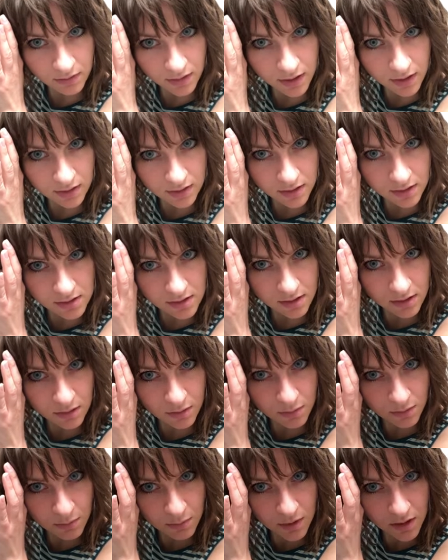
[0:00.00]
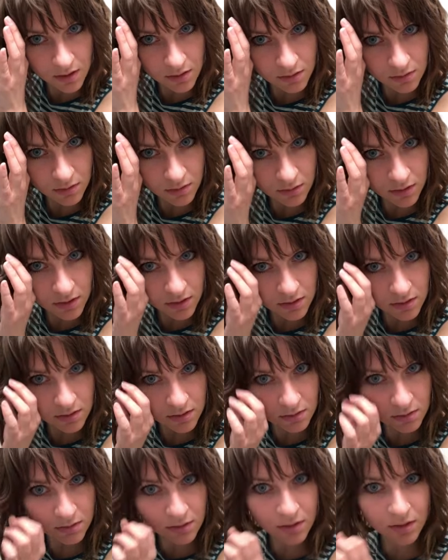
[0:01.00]
like doesn't go the way you told it
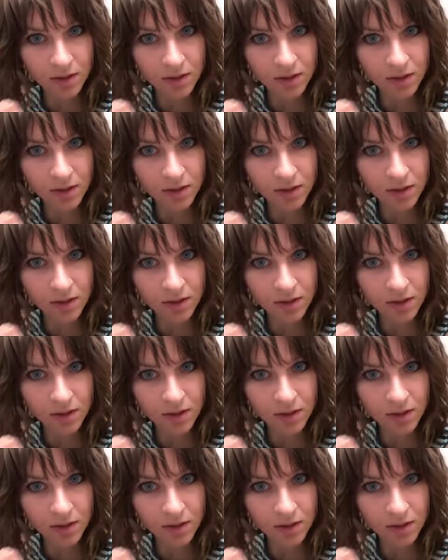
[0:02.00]
to.